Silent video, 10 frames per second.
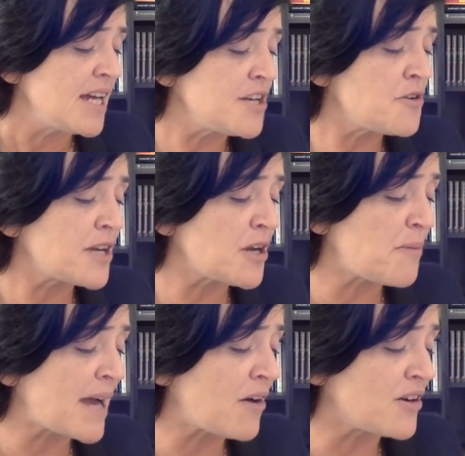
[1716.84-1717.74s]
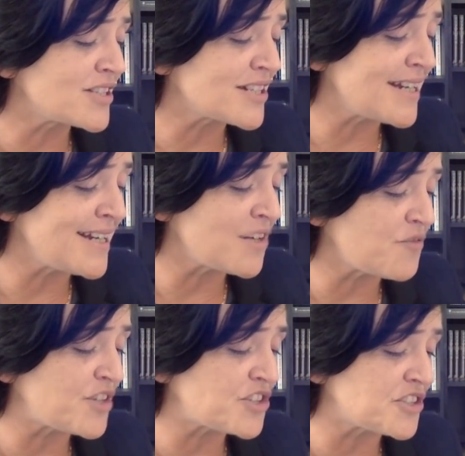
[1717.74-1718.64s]
Nuclear power is clean,
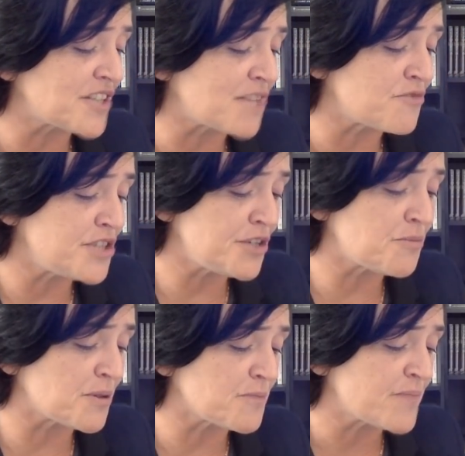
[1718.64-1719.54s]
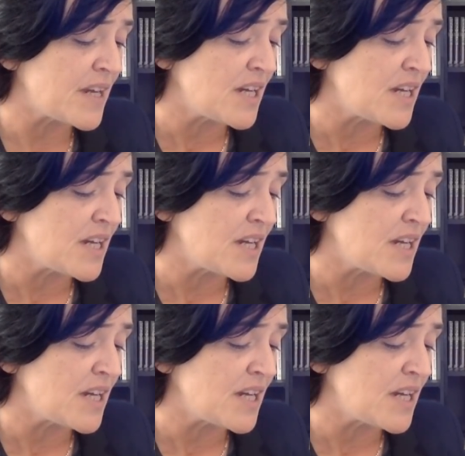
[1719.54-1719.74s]
efficient and renewable.